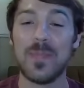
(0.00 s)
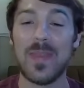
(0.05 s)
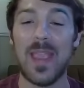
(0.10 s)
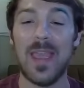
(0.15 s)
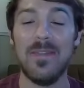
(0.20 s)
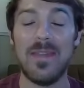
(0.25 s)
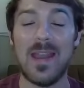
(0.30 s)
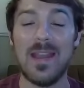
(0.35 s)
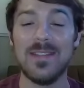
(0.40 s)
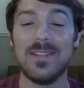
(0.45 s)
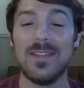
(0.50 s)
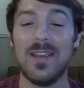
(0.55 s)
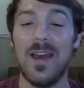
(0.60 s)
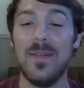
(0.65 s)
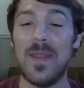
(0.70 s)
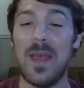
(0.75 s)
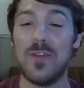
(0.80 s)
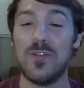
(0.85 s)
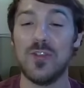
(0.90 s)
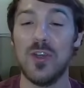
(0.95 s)
and that has
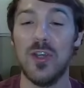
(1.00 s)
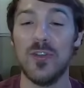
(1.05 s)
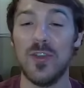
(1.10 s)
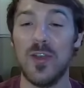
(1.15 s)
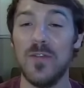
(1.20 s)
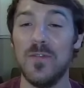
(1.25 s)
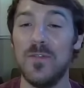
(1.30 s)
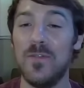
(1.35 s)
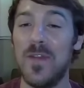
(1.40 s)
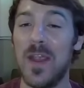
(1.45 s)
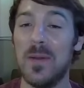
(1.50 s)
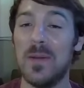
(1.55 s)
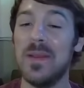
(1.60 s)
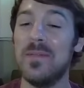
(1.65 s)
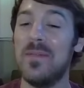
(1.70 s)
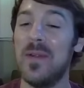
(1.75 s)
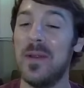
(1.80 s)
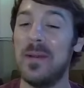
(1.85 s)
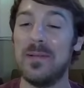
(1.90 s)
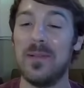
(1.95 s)
gotten that Charizard
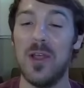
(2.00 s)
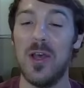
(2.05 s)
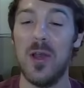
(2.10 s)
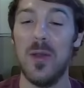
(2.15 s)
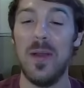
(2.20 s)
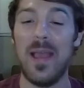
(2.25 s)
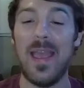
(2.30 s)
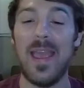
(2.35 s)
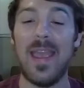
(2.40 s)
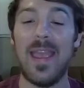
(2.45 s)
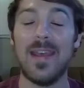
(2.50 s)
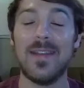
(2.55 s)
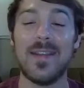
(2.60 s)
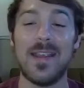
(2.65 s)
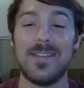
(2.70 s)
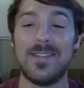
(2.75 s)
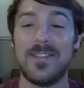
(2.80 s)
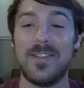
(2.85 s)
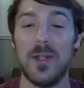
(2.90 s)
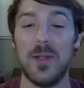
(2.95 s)
very, very low, and
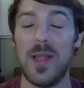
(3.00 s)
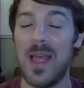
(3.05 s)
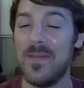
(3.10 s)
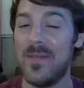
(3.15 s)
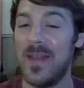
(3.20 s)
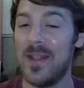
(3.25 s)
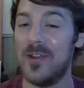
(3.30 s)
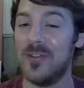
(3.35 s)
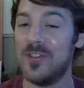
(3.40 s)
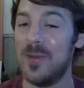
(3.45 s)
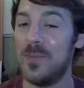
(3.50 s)
I still have energy